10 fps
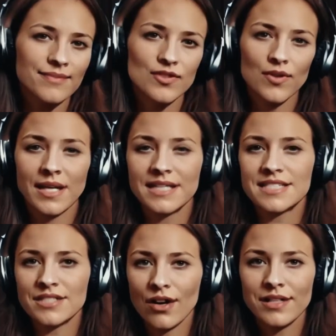So let's
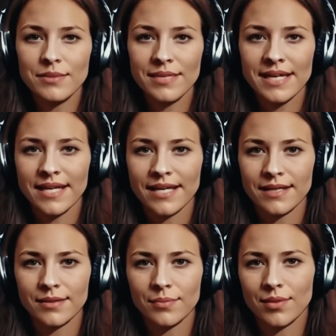start at the
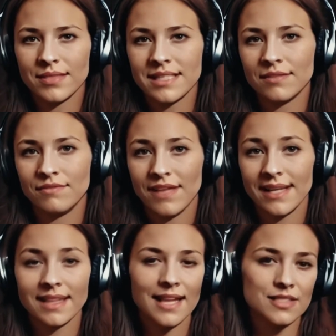beginning with the
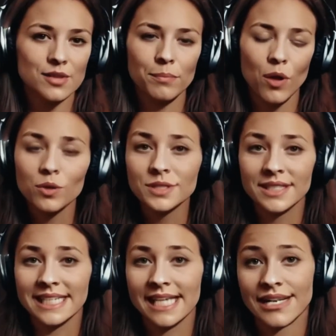event that
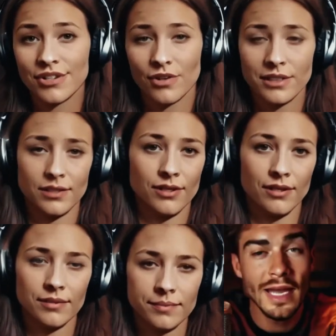supposedly kickstarted it
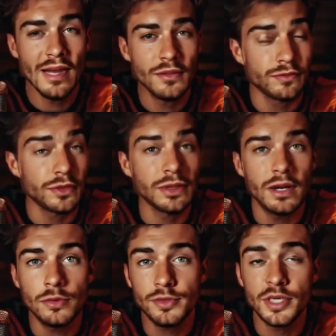all. Yeah, the
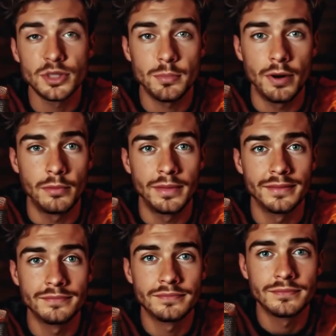Philadelphia
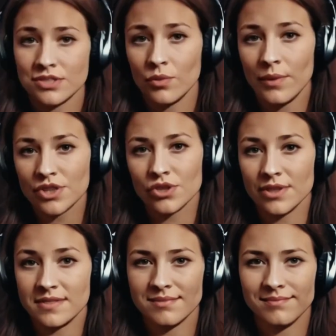experiment. Okay, so picture
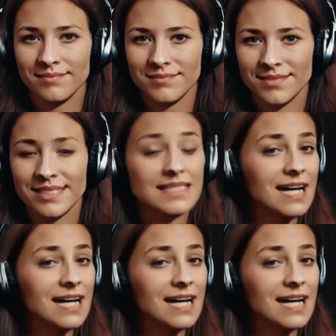this. It's